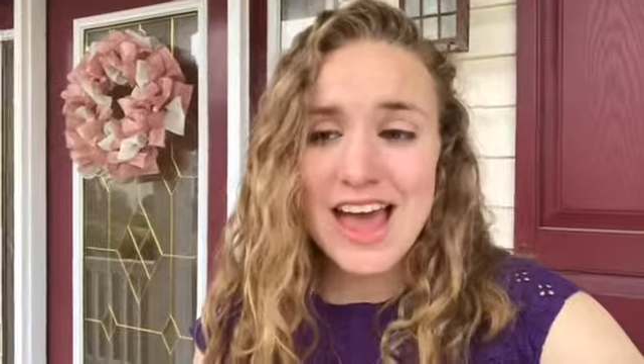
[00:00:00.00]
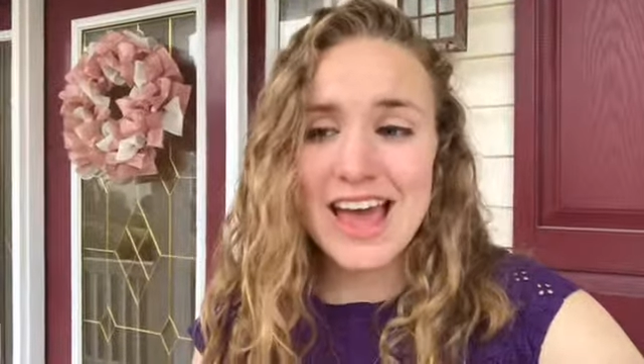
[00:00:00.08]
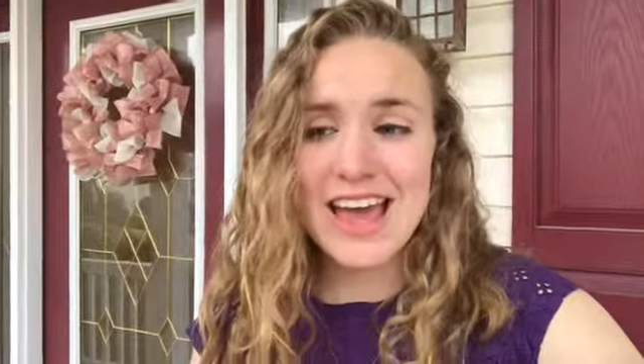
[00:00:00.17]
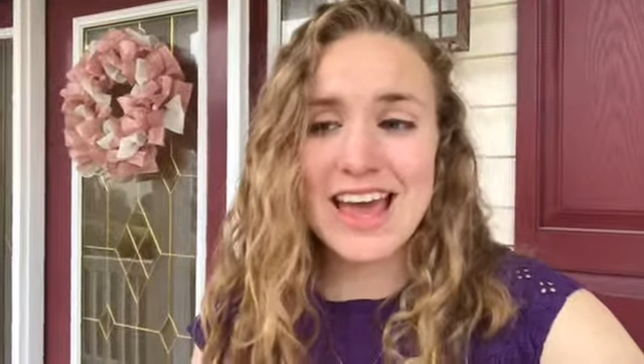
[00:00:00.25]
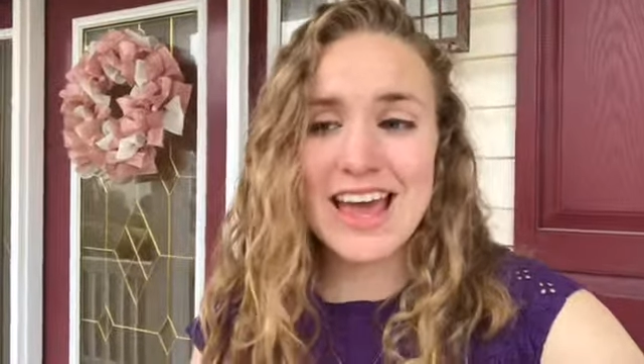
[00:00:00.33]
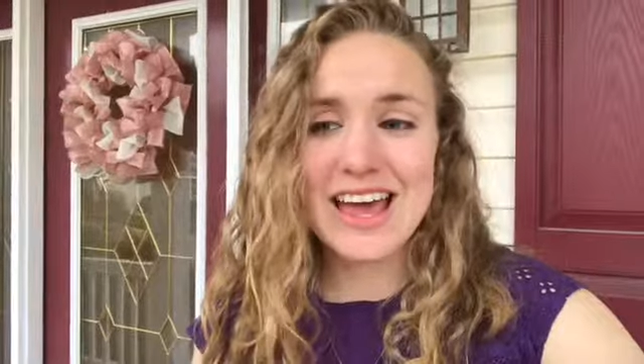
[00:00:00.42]

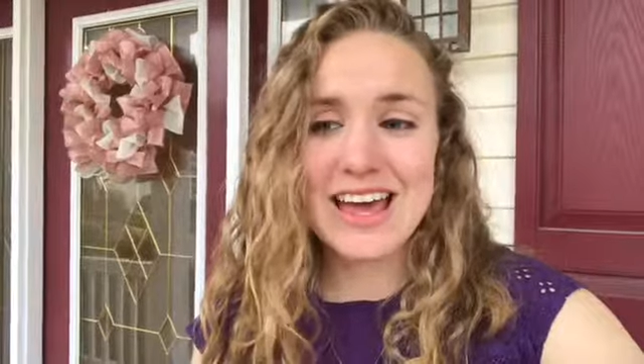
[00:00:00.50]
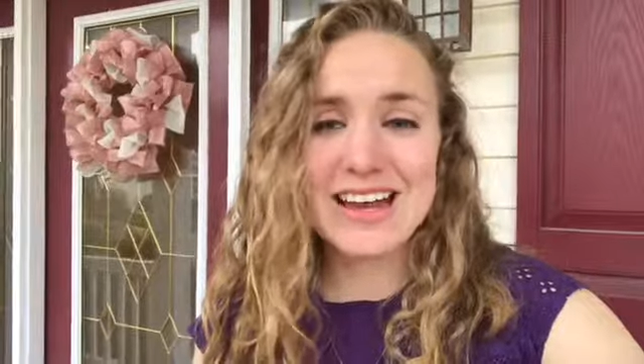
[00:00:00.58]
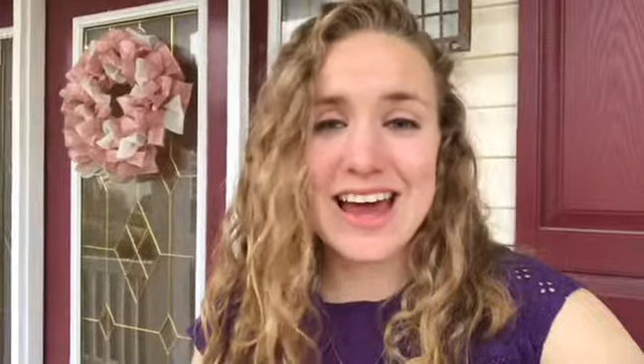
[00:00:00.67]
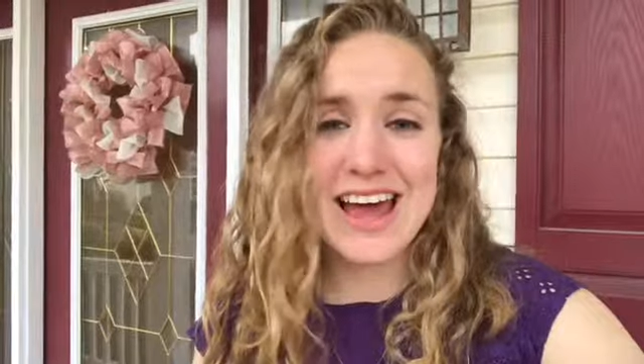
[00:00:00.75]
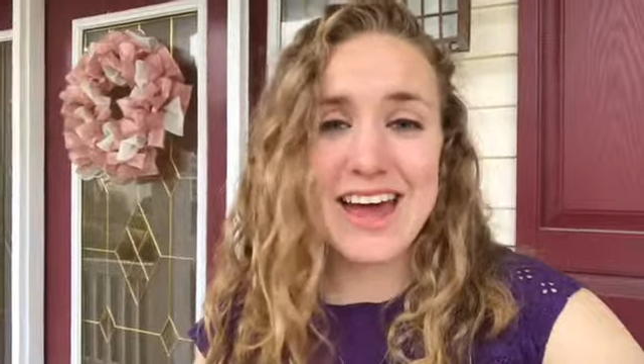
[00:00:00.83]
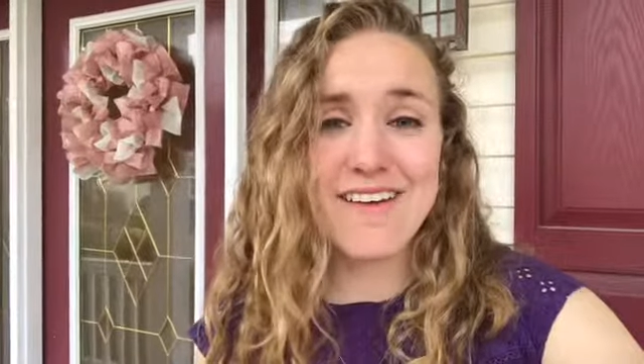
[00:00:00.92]
and
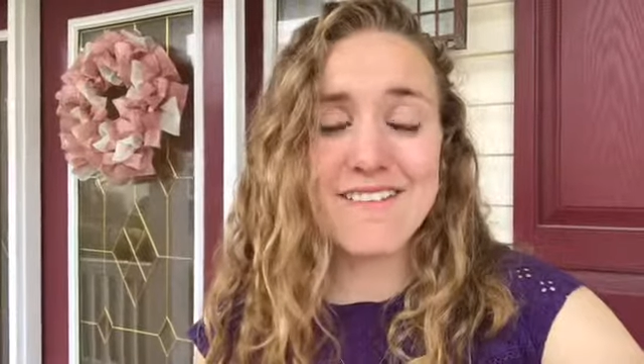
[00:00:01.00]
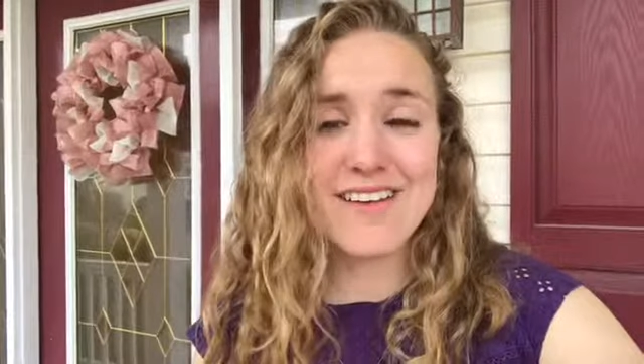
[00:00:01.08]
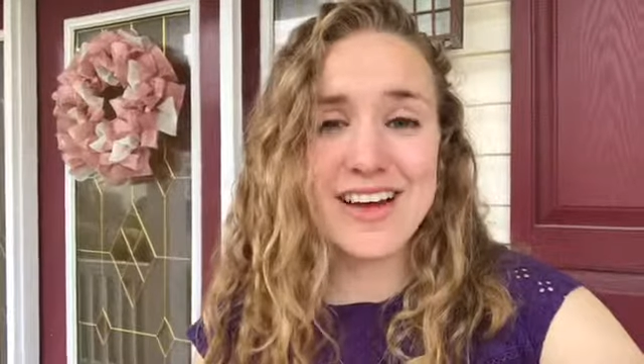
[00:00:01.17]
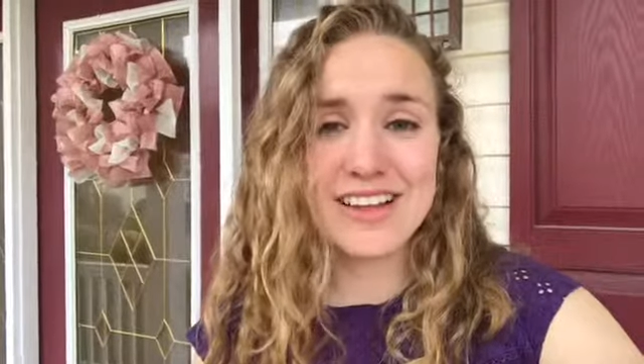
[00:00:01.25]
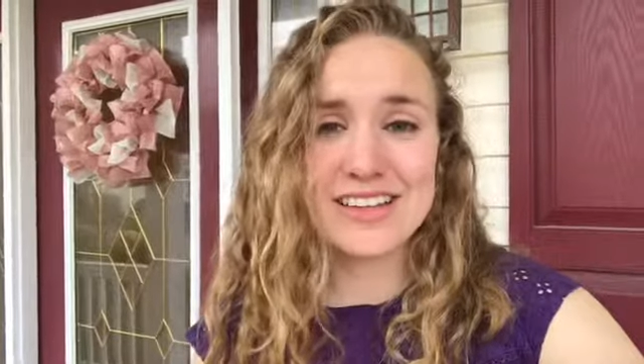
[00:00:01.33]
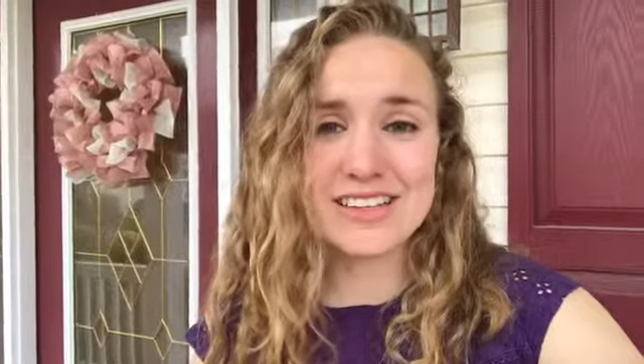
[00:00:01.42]
I have
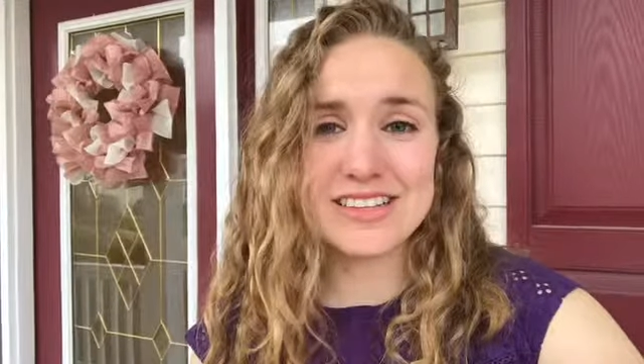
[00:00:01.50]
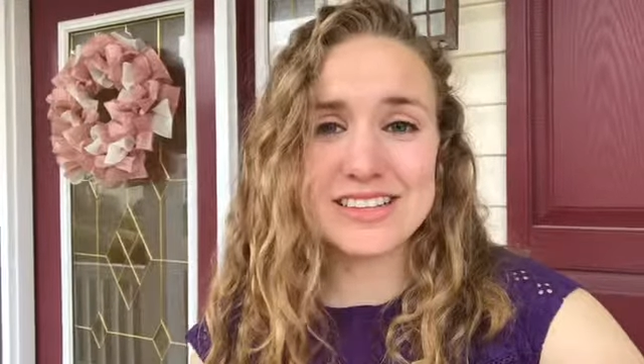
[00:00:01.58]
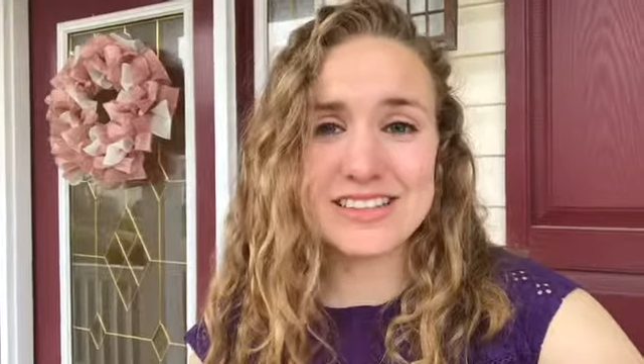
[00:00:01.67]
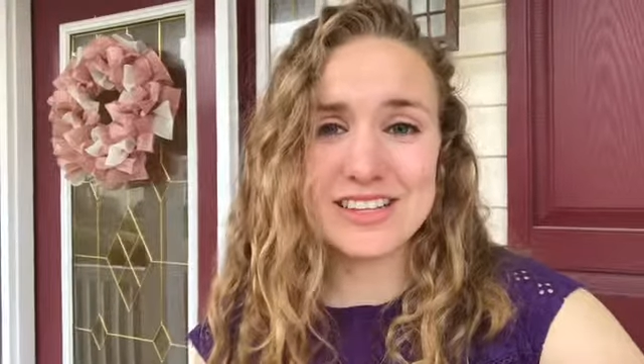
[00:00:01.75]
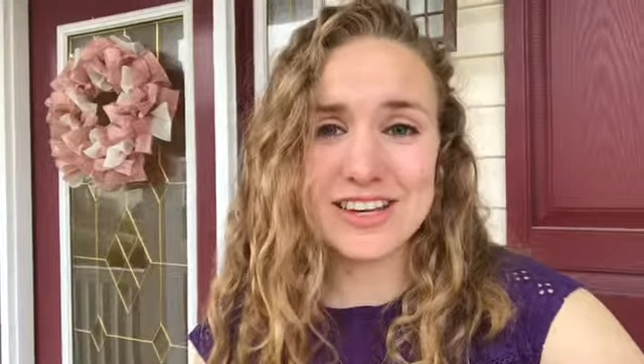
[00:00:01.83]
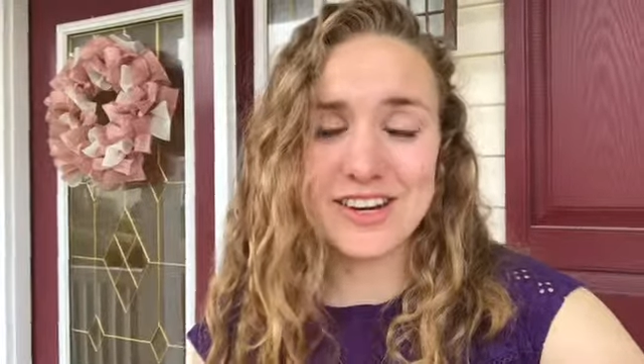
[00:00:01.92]

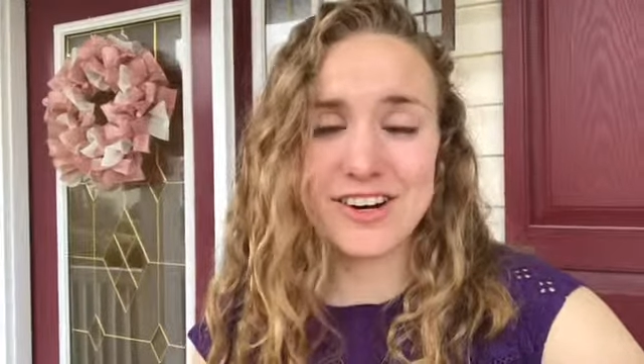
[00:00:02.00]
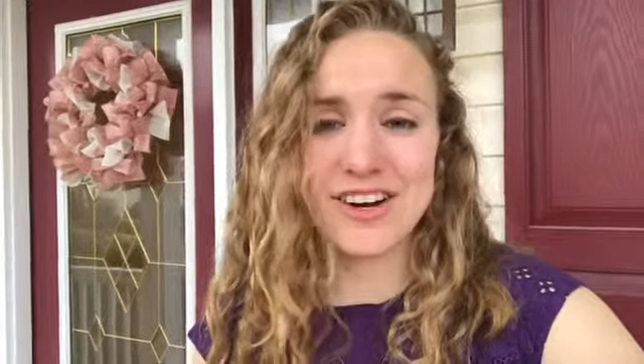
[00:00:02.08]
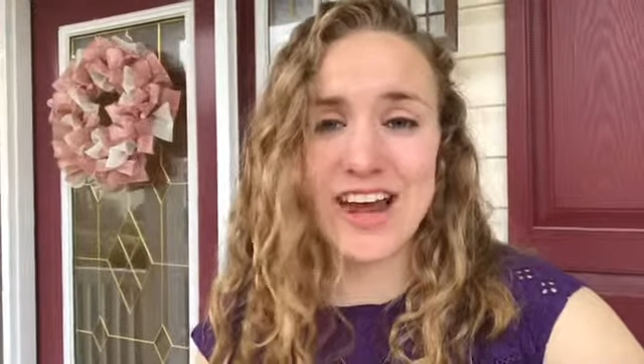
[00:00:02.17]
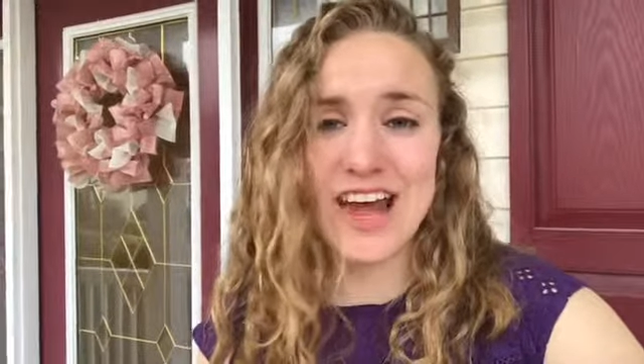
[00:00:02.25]
volunteered